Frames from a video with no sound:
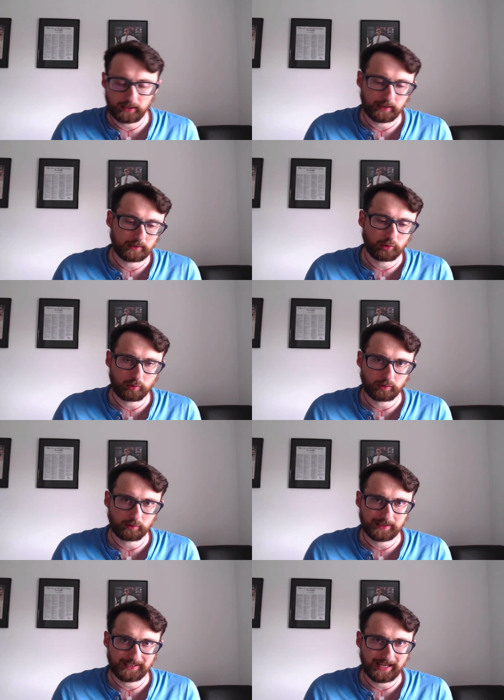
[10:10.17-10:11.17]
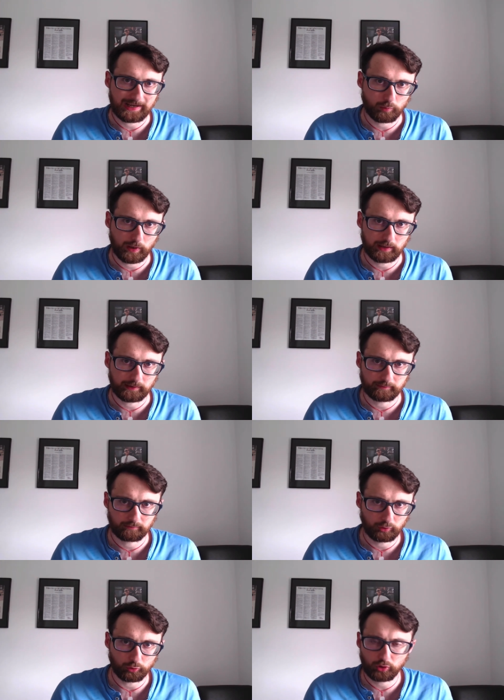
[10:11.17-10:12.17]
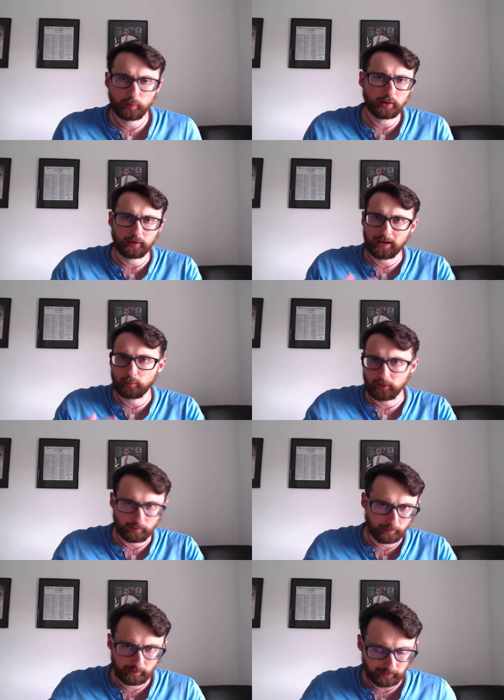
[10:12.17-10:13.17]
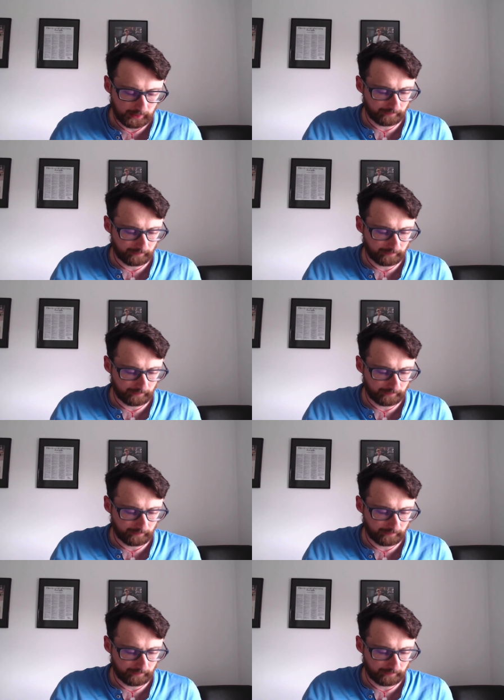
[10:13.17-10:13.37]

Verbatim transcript: and then you can see how well on you're doing, on how well you improve things.